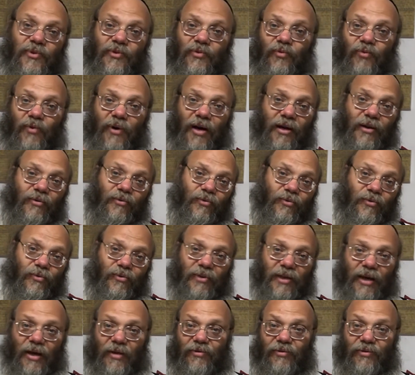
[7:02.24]

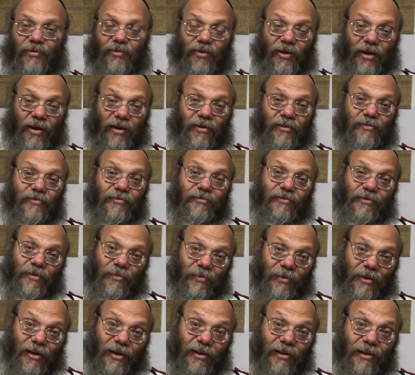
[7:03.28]
1,000-2,000 shekels,
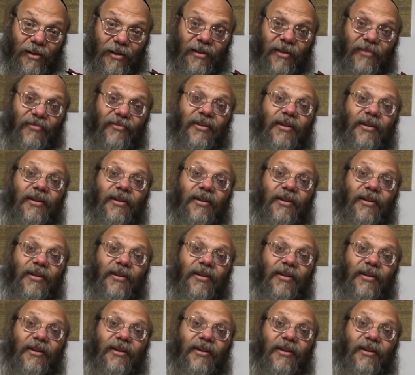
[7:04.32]
something like that. If he